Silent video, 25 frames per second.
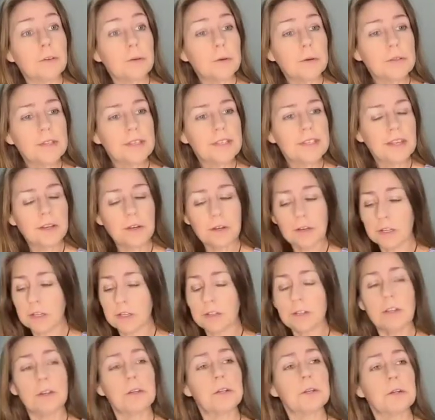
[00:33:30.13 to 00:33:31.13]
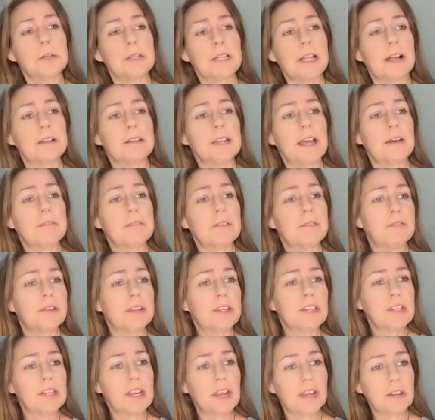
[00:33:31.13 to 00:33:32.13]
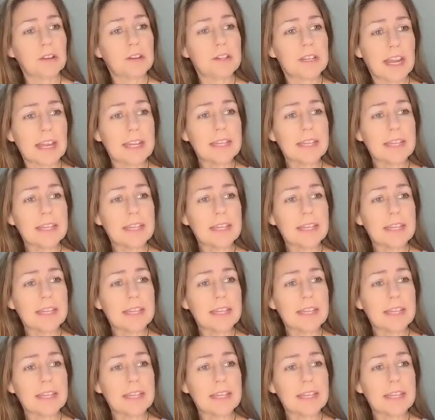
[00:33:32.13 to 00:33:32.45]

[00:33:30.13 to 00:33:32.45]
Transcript: Of course, Sarah. You know you're allowed to have a fidget at your